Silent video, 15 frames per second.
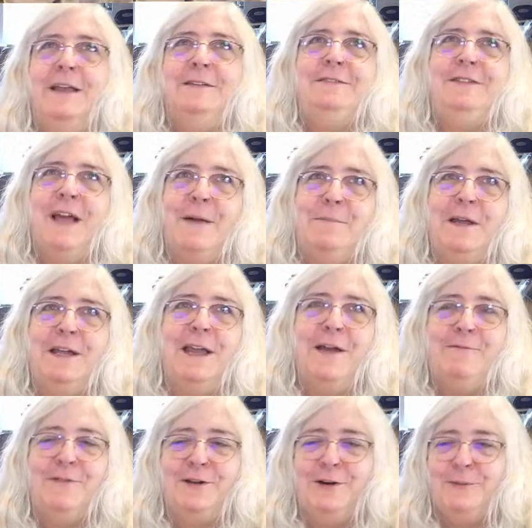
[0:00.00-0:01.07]
Debbie, give
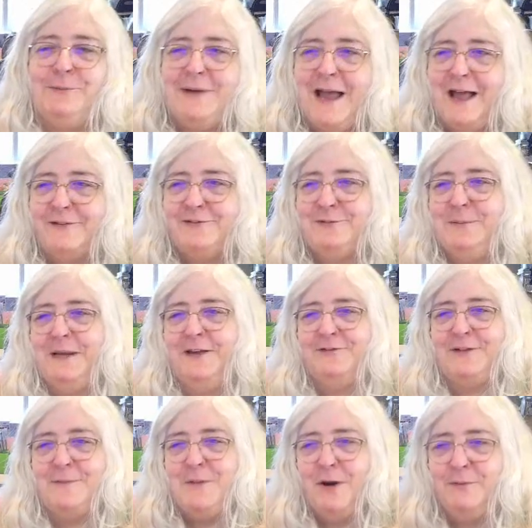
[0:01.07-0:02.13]
it a rest, because
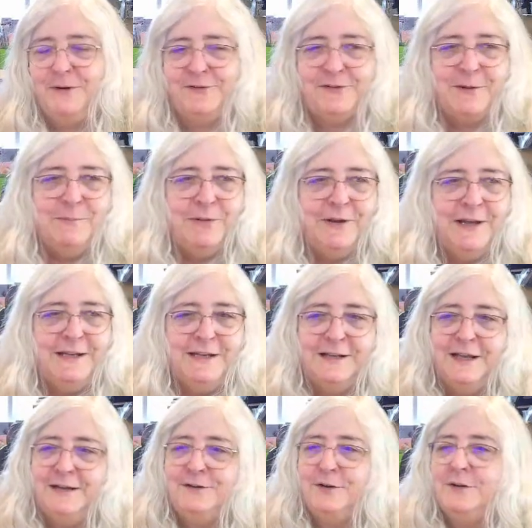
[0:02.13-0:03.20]
I'm always complaining that I
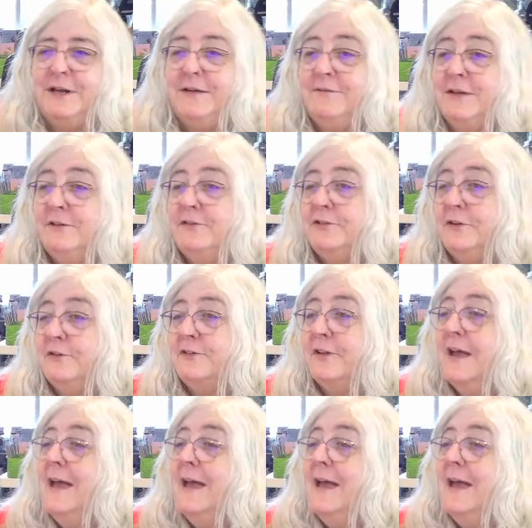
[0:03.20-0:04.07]
don't have inserts.